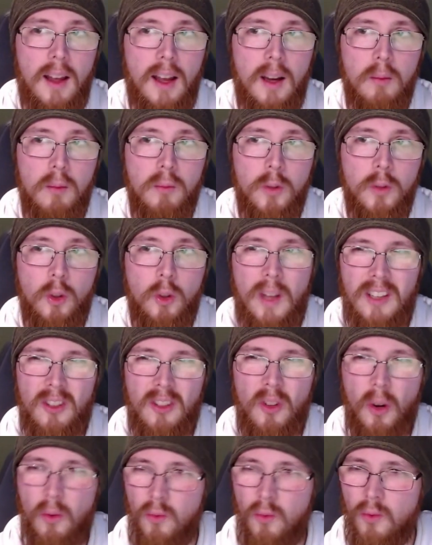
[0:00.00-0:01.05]
So that's
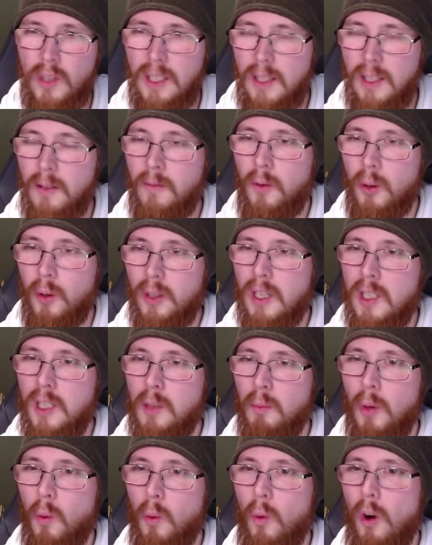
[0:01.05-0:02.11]
not really a focus,
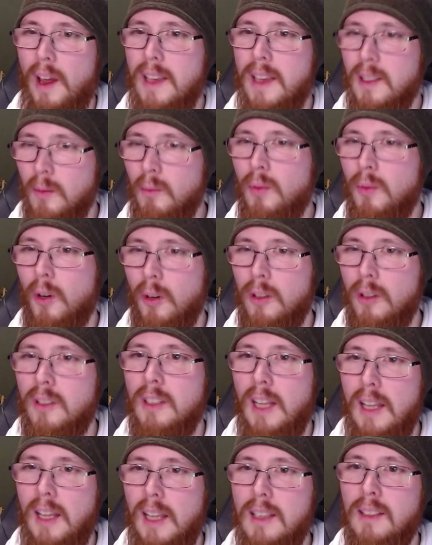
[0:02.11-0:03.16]
but what is important
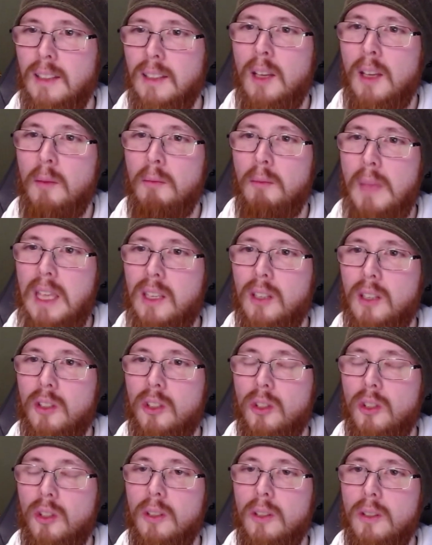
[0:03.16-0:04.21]
is making
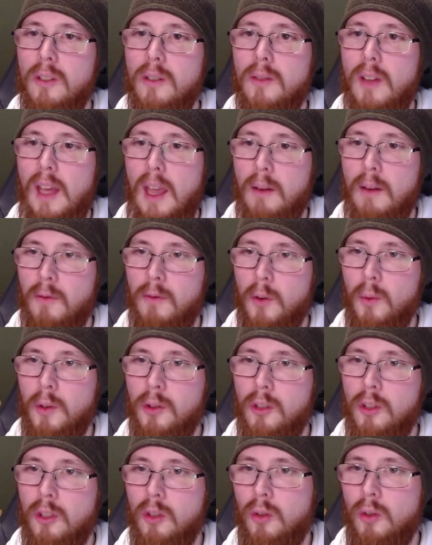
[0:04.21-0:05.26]
sure that
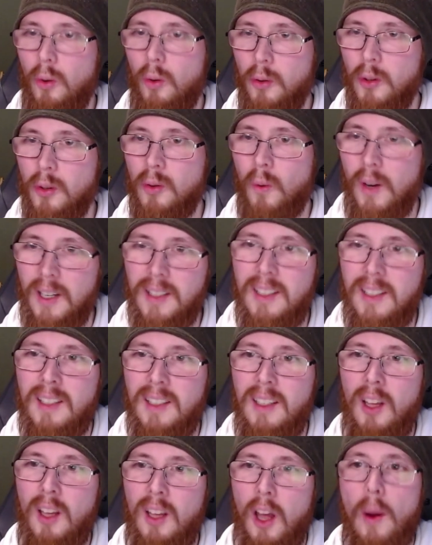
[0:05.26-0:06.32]
everyone's controllers work
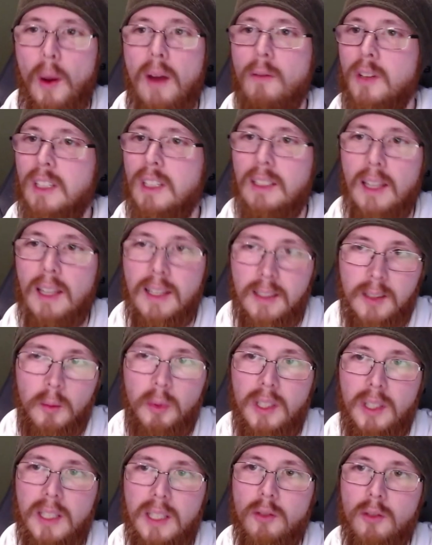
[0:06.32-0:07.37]
however they like to
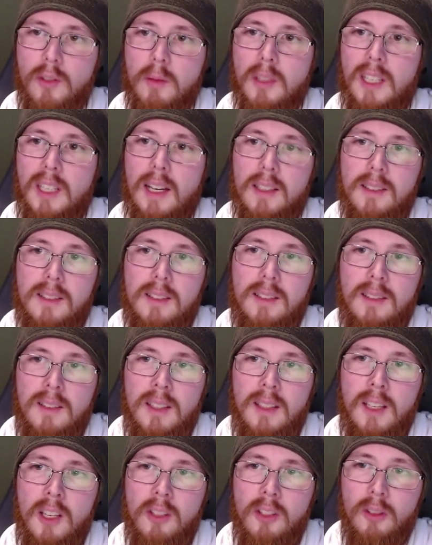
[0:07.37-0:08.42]
play the Dreamcast.
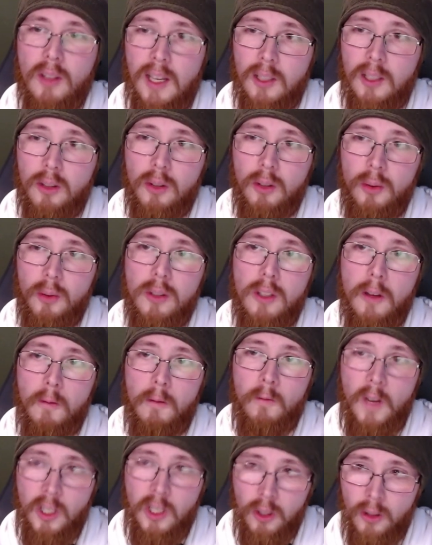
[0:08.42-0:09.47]
So that includes the
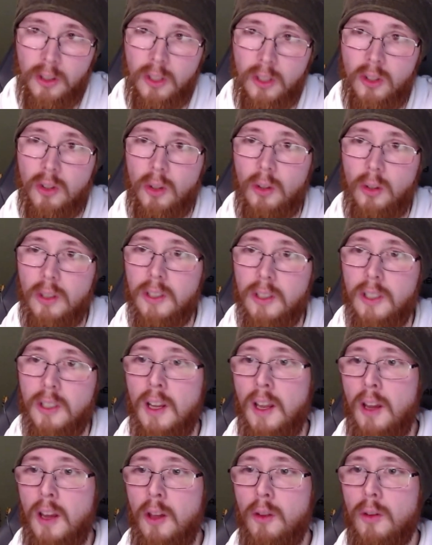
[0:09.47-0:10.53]
official controller,
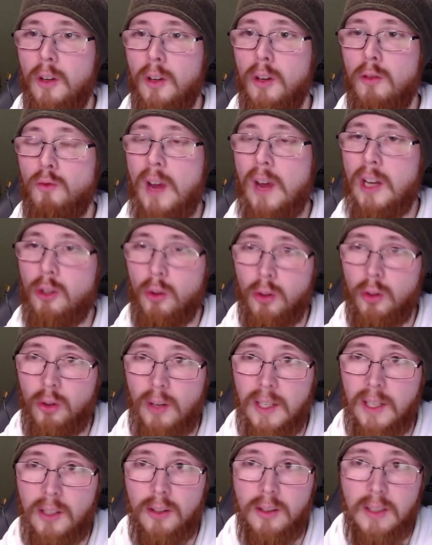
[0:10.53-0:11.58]
the Retro
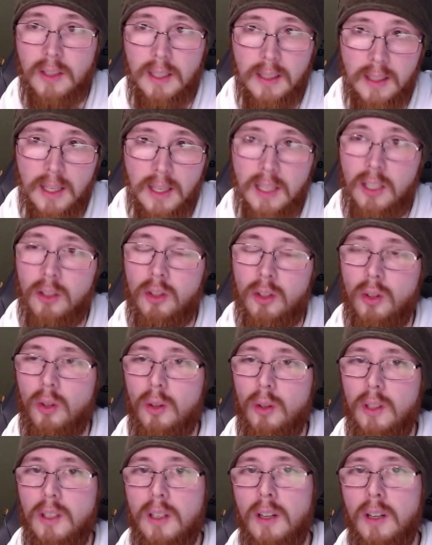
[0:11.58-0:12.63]
Strikers DC
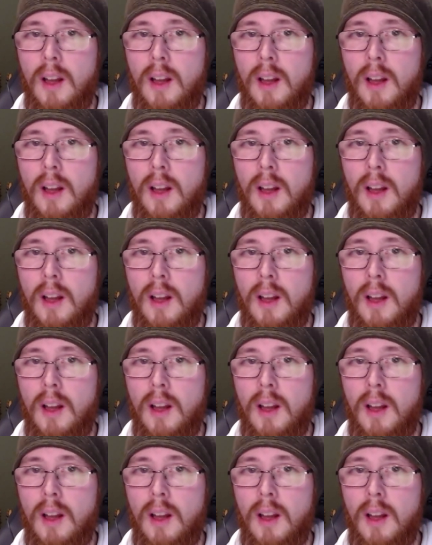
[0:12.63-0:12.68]
controller,